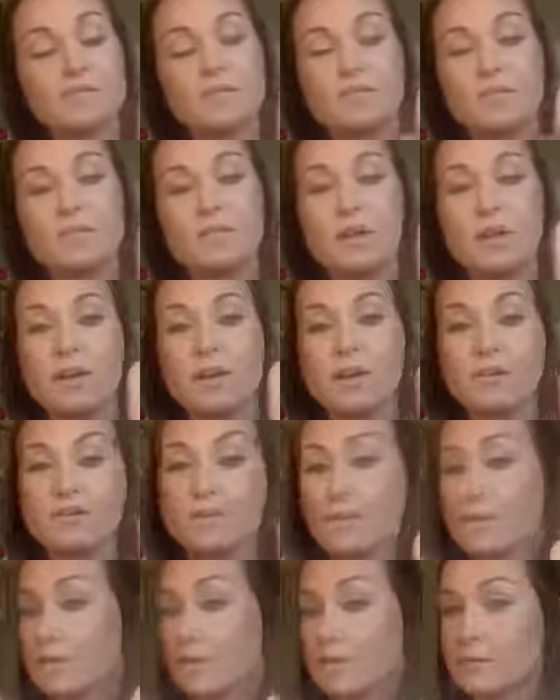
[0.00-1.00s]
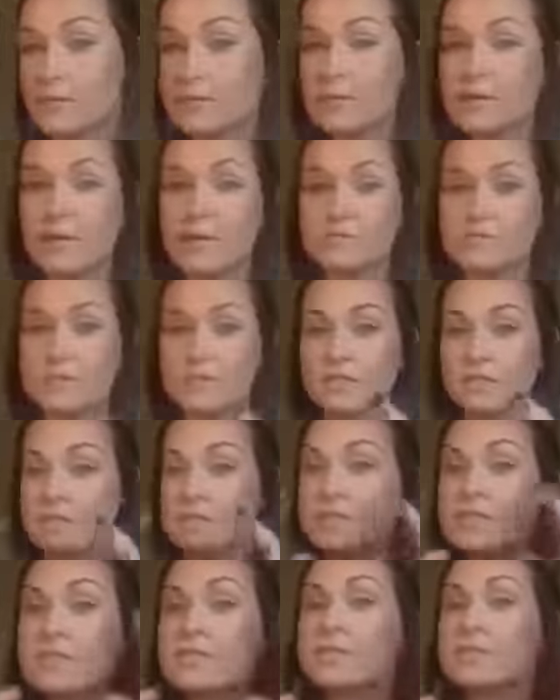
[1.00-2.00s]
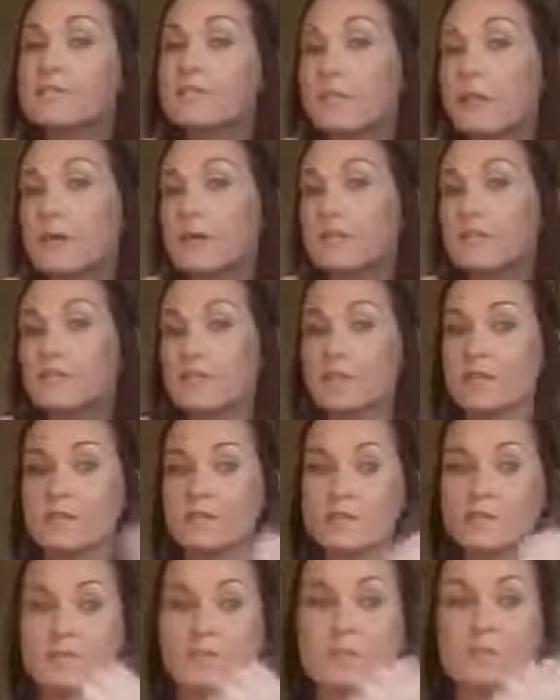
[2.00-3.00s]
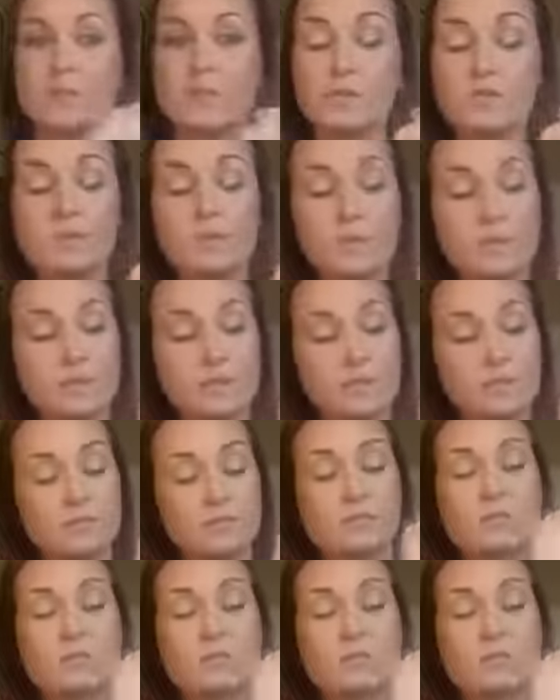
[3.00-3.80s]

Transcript: So I have like, I'm not gonna have like a slicked back face and like wrinkly